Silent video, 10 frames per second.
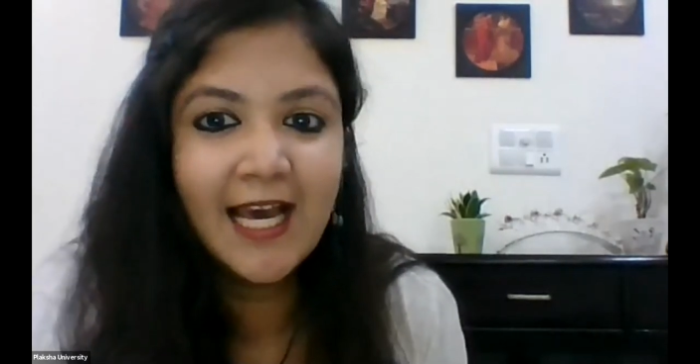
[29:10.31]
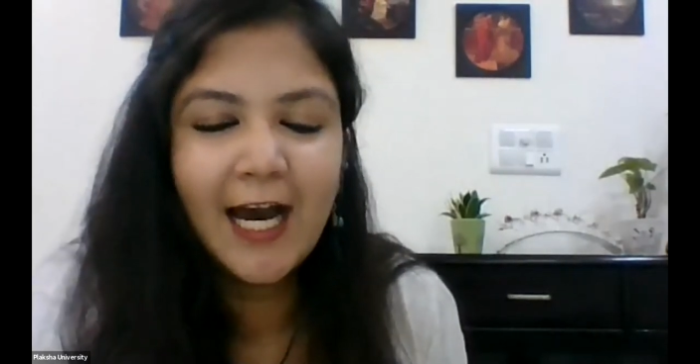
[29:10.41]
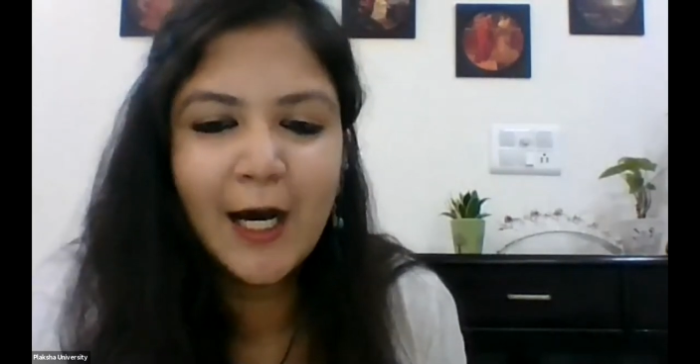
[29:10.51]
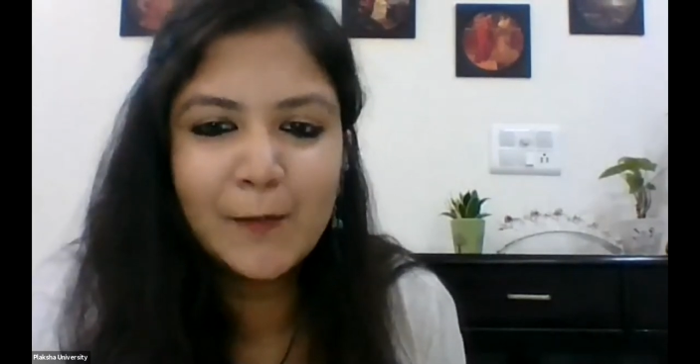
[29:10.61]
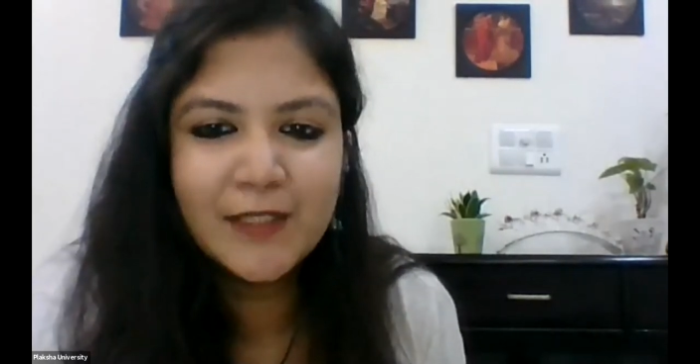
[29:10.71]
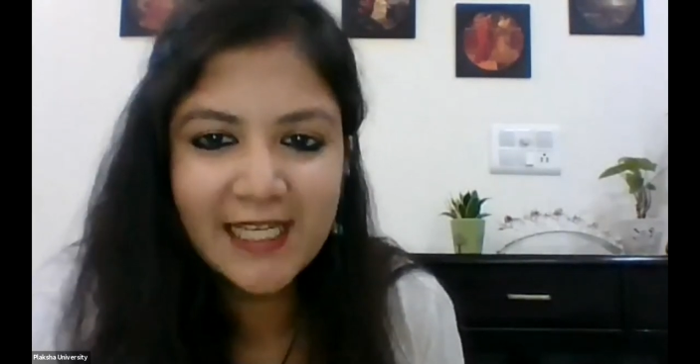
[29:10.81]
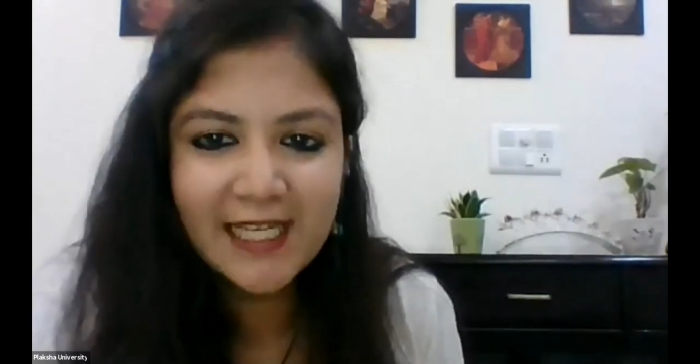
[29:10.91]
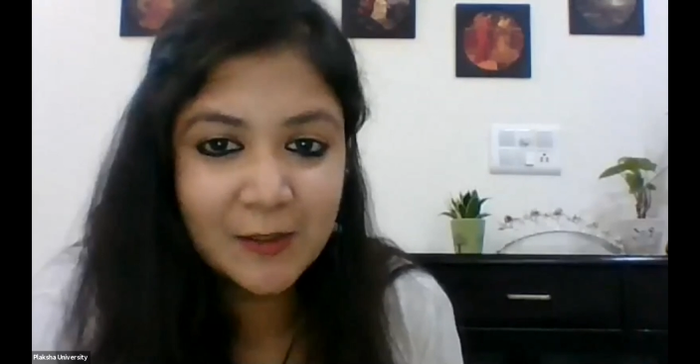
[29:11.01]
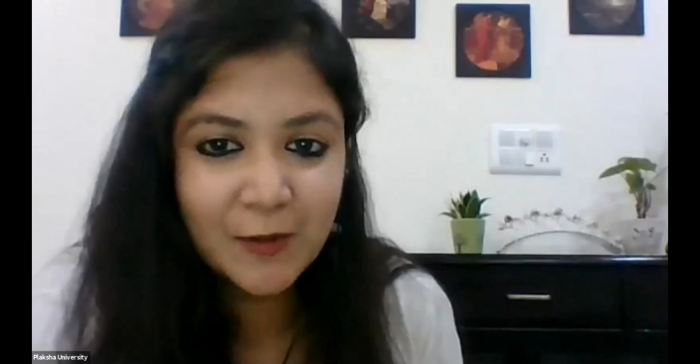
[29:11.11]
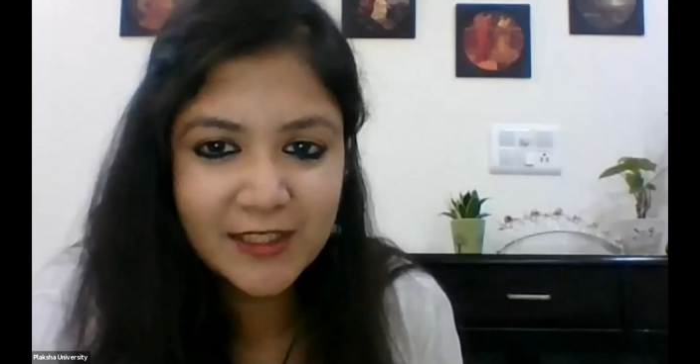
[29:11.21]
The next
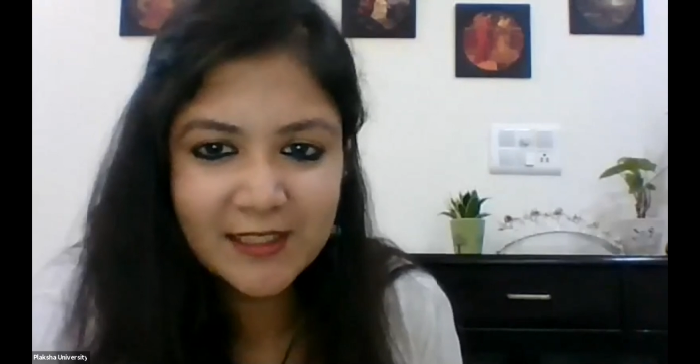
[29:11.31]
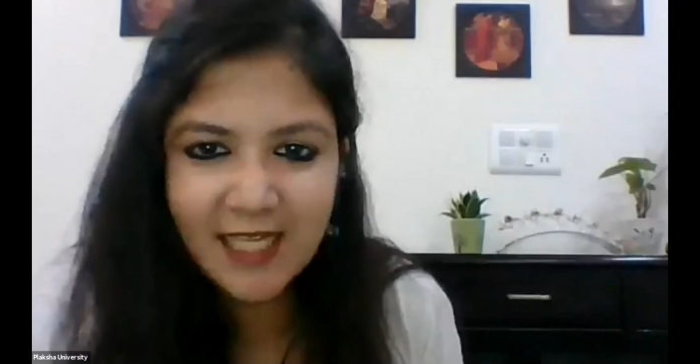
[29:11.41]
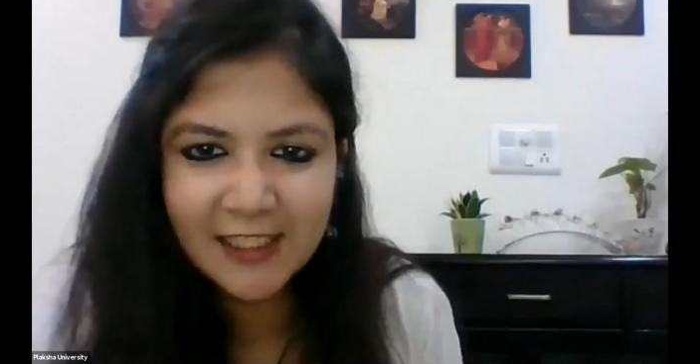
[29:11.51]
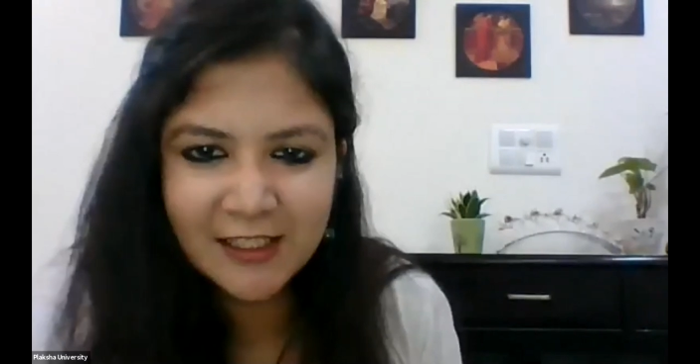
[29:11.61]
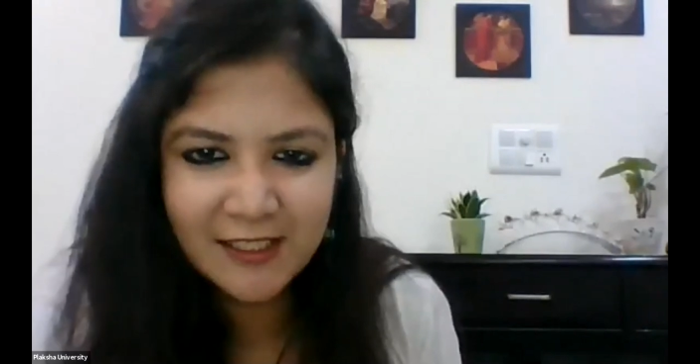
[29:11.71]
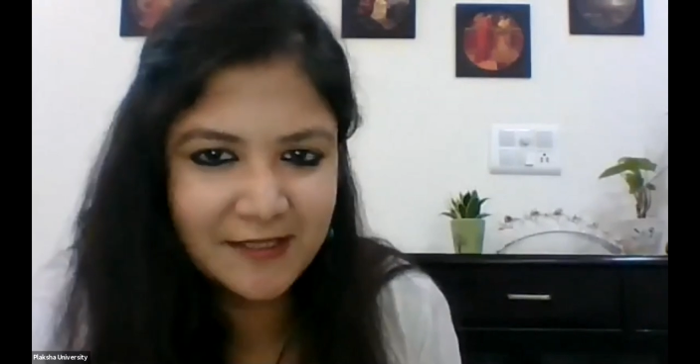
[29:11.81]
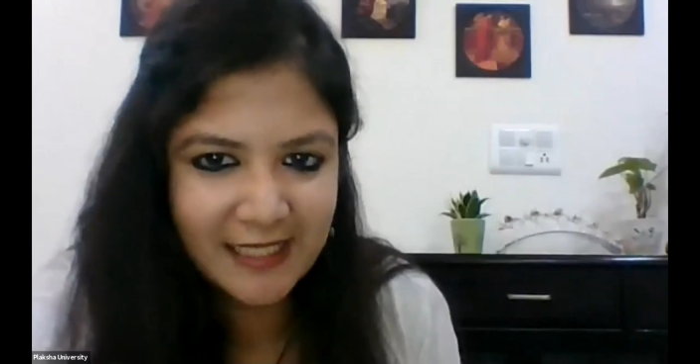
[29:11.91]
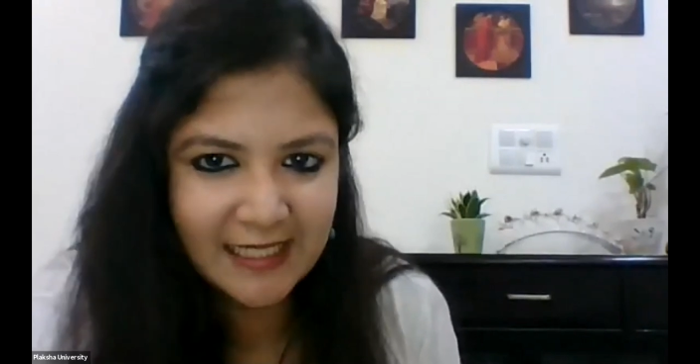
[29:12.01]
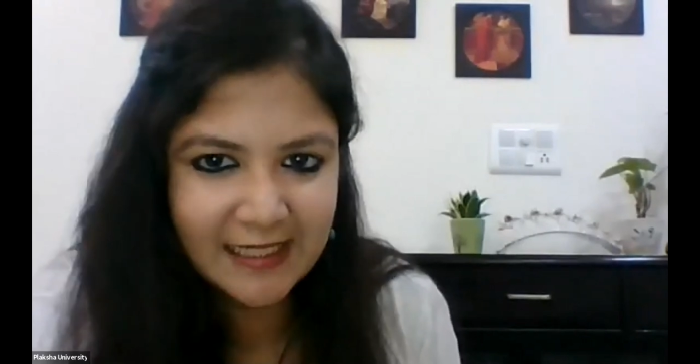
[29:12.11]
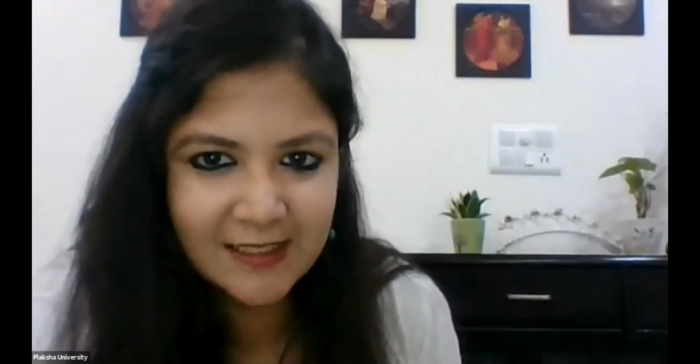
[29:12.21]
two questions are actually
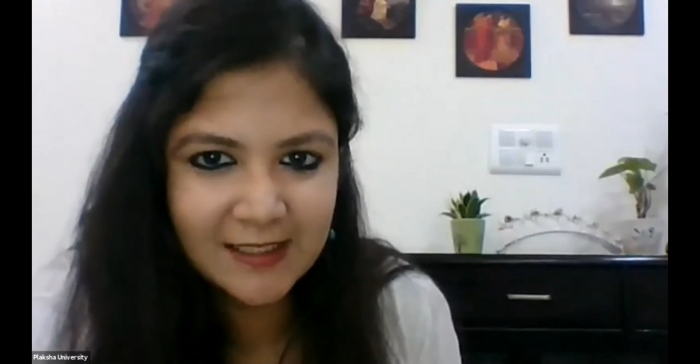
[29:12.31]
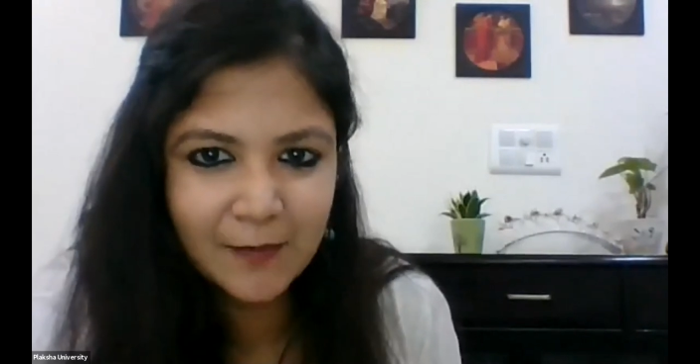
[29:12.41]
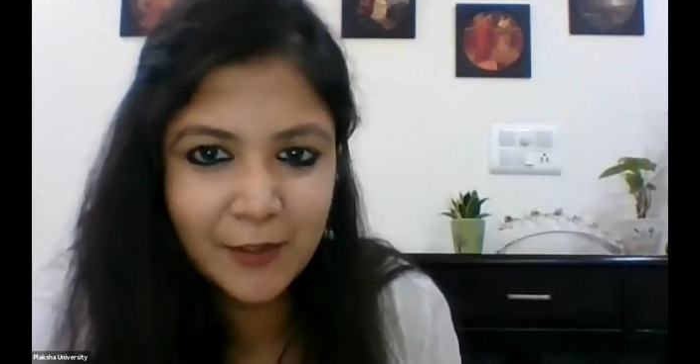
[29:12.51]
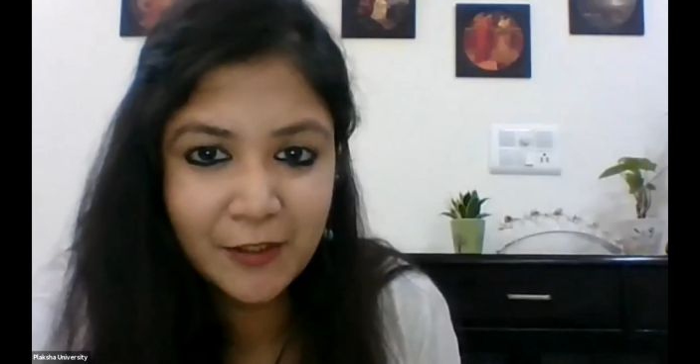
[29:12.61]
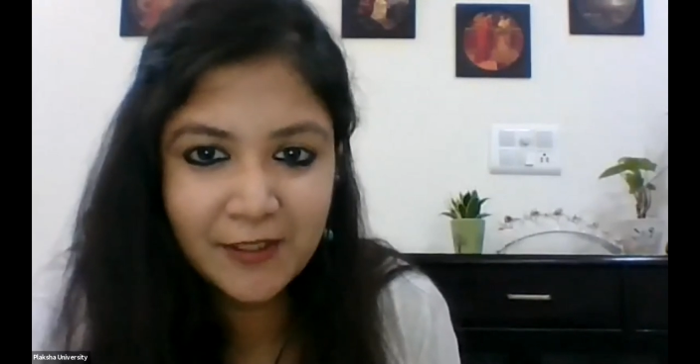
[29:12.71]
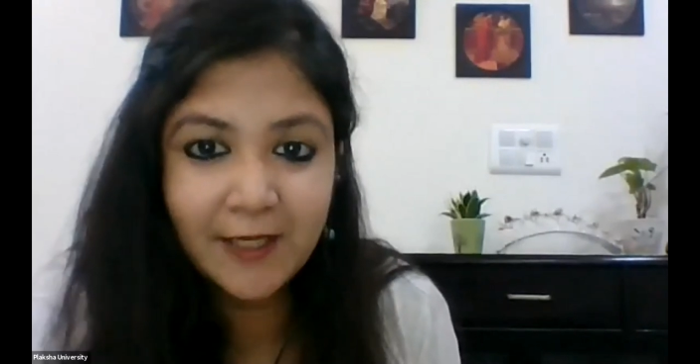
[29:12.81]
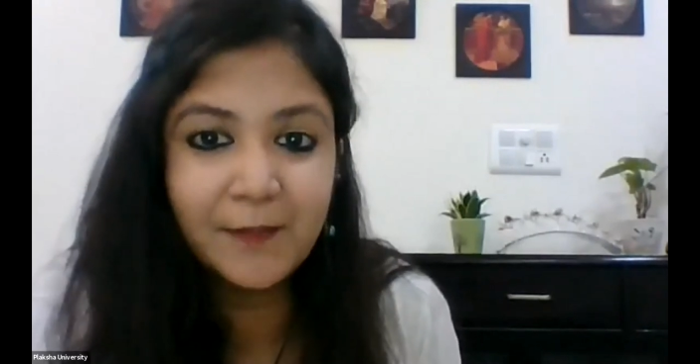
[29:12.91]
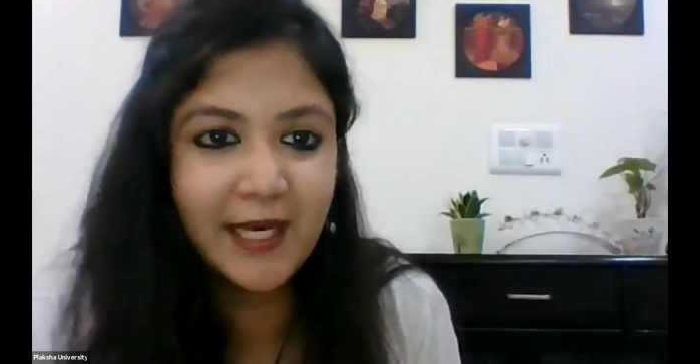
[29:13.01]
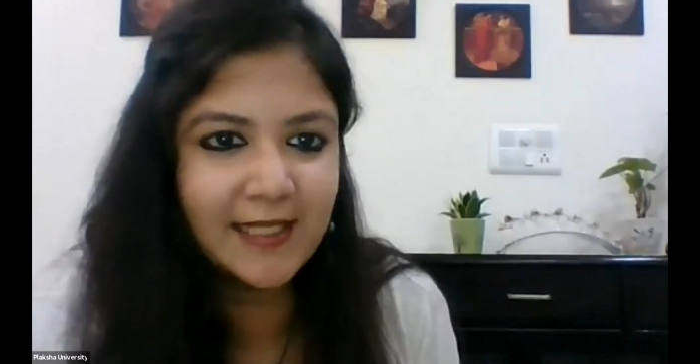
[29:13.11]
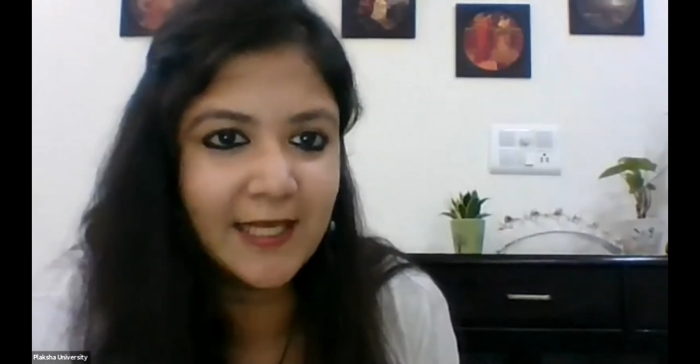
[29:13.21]
related, so I'm going to
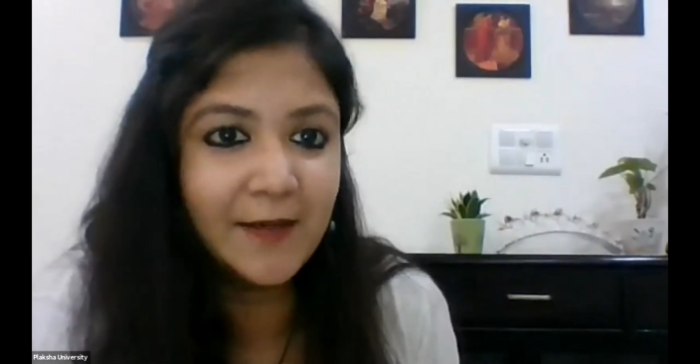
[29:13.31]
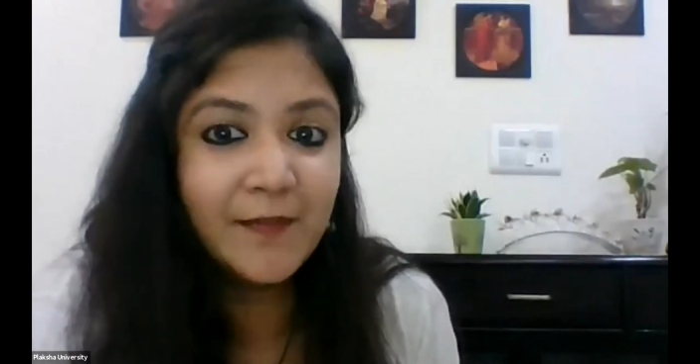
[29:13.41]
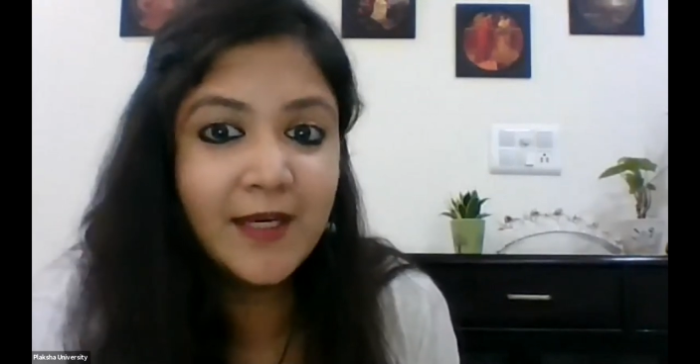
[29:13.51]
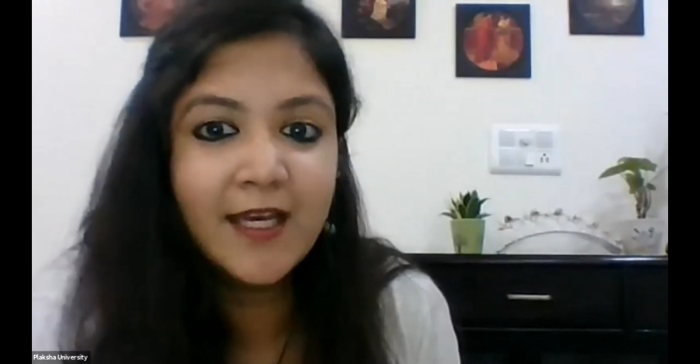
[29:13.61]
combine them.